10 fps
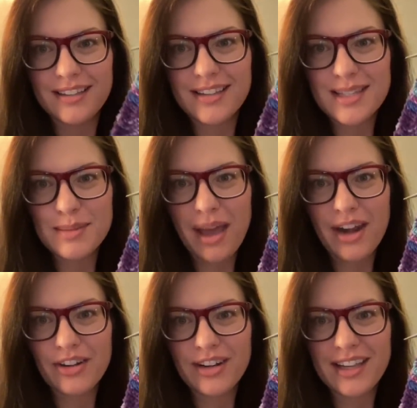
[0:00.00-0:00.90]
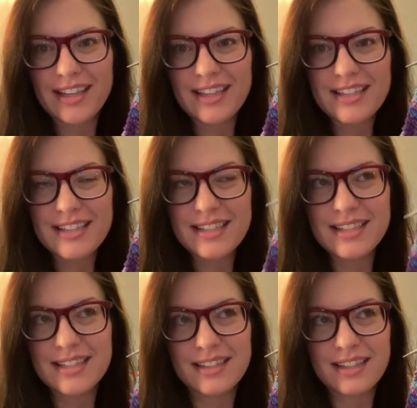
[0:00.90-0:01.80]
This pattern
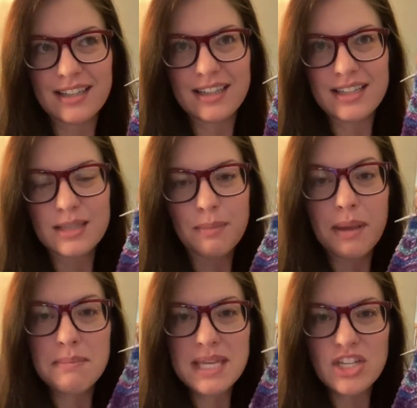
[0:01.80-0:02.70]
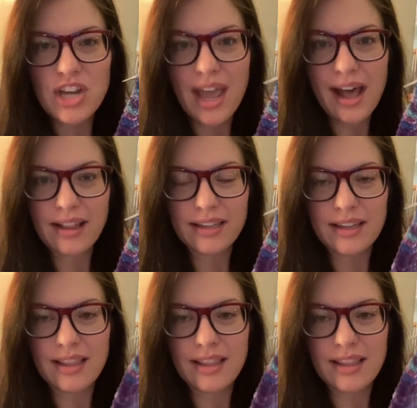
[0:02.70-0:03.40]
is, it's by PJ Allen.